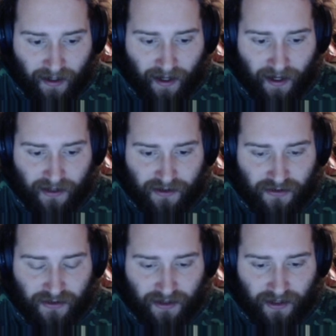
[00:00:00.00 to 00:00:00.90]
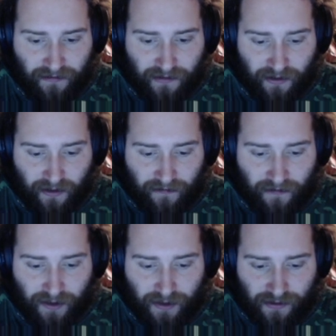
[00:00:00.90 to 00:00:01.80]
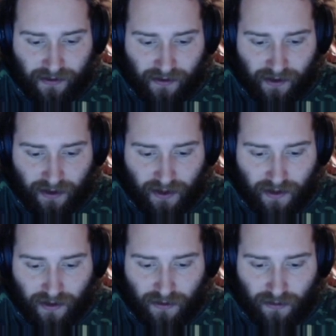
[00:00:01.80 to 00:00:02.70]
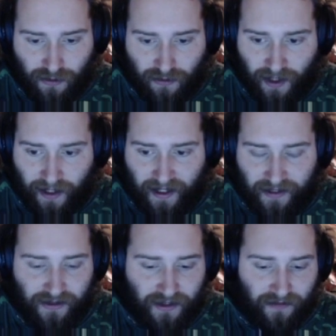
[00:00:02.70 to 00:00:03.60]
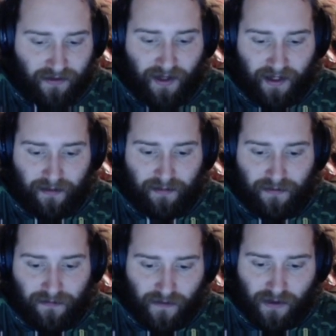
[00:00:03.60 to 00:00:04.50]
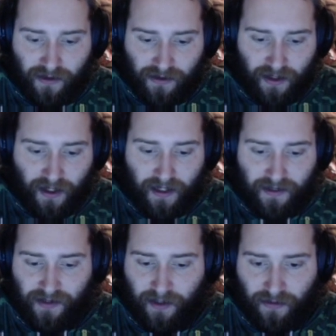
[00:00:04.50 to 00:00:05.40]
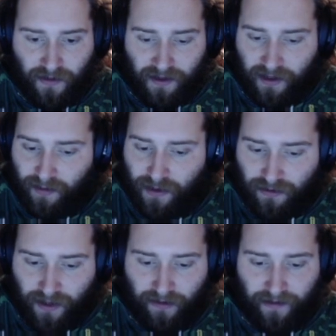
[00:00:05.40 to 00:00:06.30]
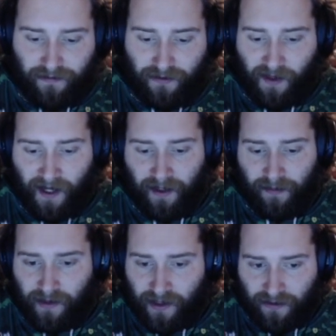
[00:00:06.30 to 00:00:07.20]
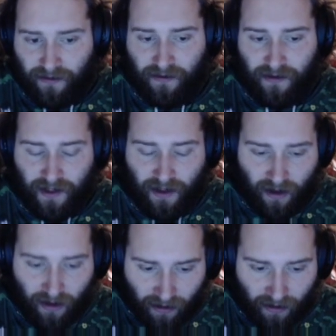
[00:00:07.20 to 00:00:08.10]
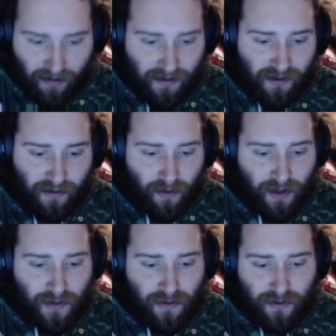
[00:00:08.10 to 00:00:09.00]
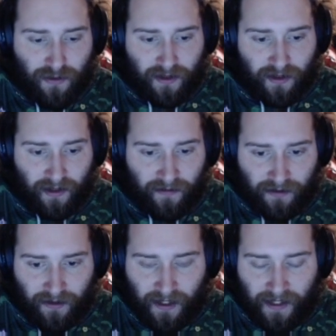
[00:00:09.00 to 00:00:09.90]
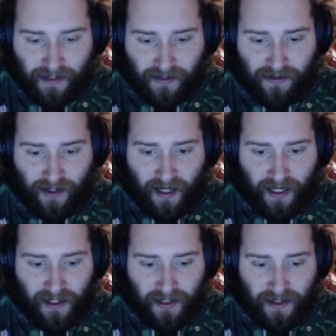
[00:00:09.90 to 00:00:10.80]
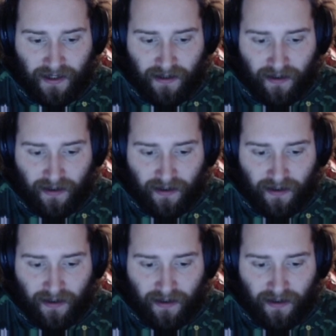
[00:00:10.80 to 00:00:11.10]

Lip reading: actually level Aphelios' Q. You can't actually level that up first. Same with the W, you can't level that up, neither the R. So what you do get to level is AD,